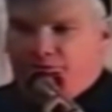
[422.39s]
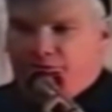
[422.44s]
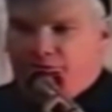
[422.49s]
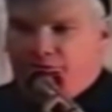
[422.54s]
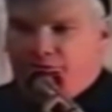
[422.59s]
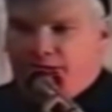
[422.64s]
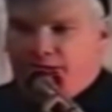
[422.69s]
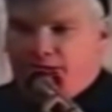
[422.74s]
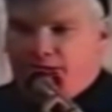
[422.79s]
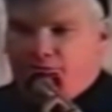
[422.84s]
are
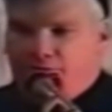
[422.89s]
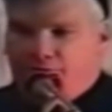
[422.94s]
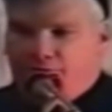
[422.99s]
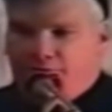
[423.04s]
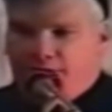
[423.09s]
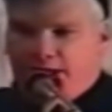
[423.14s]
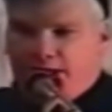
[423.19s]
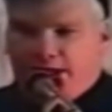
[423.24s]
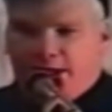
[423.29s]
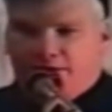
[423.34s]
showing
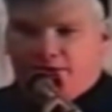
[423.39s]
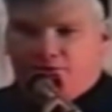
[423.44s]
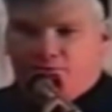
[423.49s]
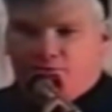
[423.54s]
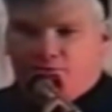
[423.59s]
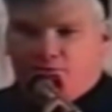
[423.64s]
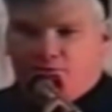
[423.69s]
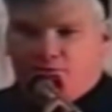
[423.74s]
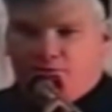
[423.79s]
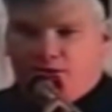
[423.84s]
with the
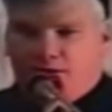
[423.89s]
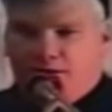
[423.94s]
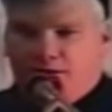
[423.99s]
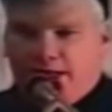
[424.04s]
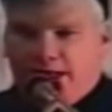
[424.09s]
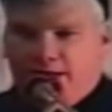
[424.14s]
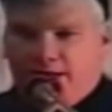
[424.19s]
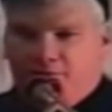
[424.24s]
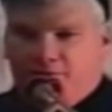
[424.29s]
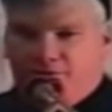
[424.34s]

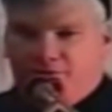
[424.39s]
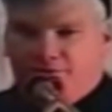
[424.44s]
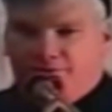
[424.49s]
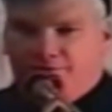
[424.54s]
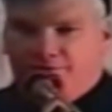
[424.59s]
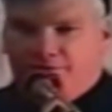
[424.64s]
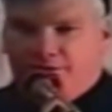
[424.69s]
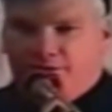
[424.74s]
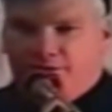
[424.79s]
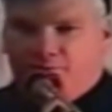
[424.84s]
actual
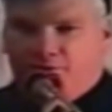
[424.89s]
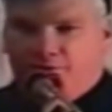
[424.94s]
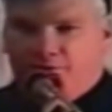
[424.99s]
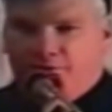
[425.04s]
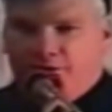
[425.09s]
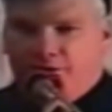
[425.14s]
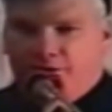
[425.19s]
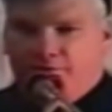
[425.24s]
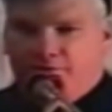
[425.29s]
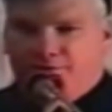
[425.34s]
language of the,
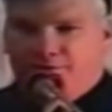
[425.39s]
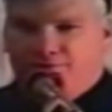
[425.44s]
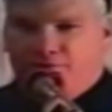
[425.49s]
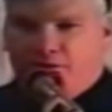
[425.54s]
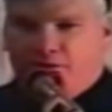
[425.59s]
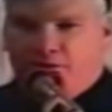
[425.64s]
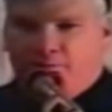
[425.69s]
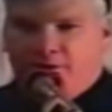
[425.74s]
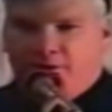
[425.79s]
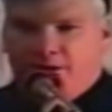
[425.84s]
both the
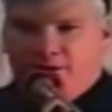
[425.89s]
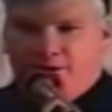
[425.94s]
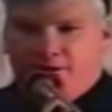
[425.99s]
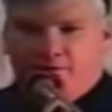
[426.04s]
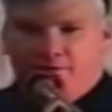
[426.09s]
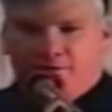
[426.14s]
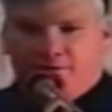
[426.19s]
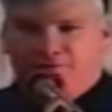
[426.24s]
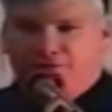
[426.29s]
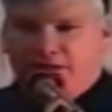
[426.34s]
U.S. Army
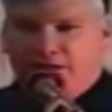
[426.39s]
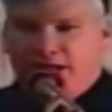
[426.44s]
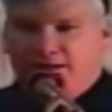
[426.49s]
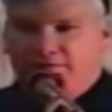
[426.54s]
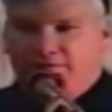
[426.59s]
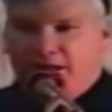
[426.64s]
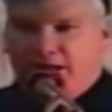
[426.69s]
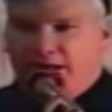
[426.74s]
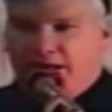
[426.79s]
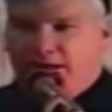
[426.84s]
and U.S.
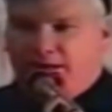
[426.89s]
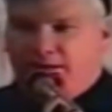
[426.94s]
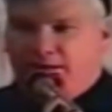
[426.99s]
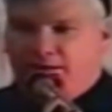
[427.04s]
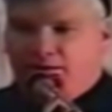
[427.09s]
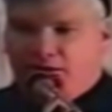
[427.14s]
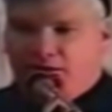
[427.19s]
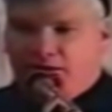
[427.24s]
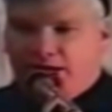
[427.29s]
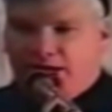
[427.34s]
Navy
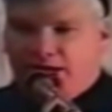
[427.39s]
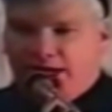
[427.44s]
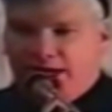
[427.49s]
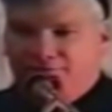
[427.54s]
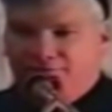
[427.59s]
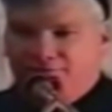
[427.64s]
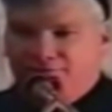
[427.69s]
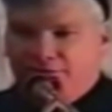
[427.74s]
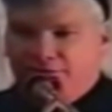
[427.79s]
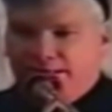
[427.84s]

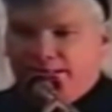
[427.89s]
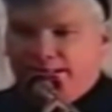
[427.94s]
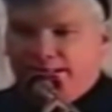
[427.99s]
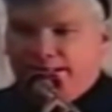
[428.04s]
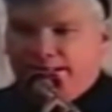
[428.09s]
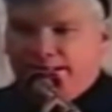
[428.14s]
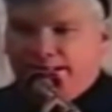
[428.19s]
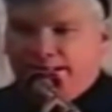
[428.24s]
archives.